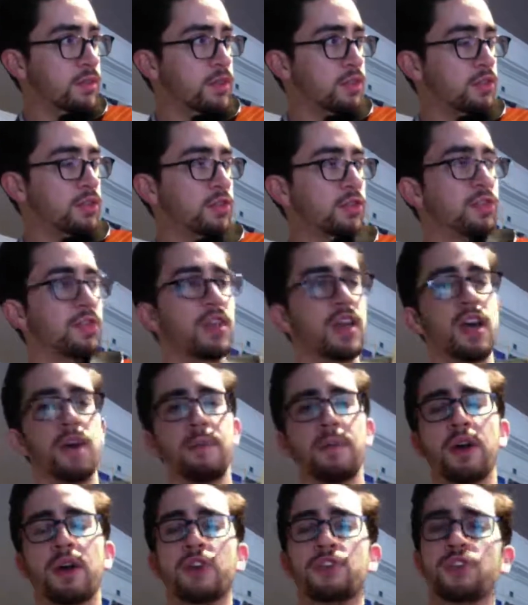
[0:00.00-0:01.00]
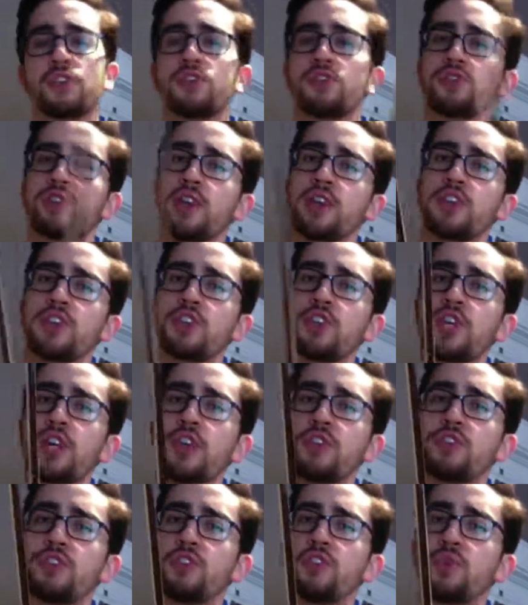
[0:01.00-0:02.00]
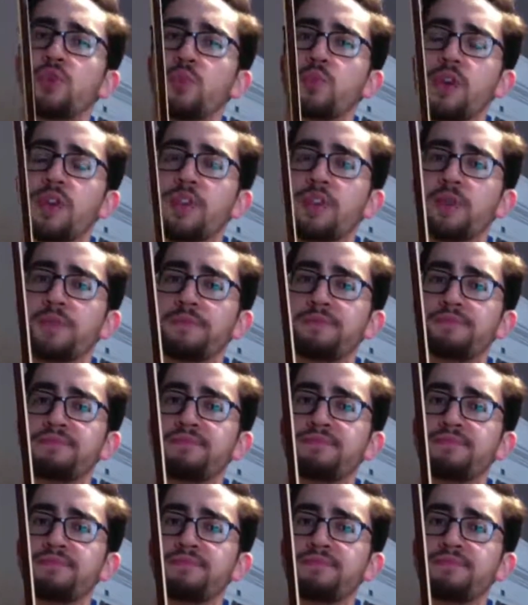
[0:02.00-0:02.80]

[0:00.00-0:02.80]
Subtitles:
Just that much, and try to change the rhythm.